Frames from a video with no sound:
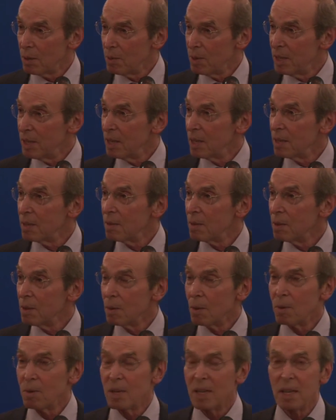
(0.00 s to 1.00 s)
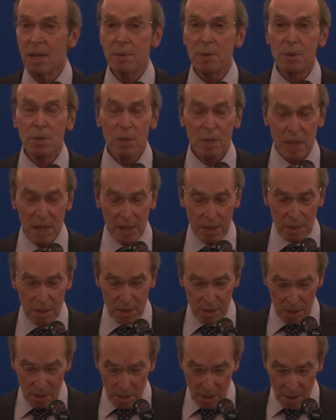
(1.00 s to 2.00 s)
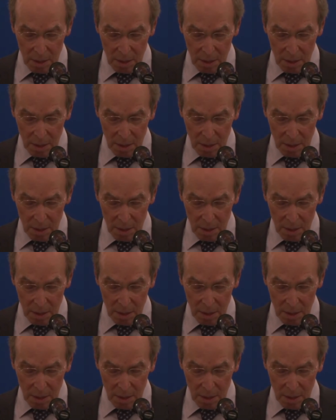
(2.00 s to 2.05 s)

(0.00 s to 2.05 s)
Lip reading: arena. There are only other states.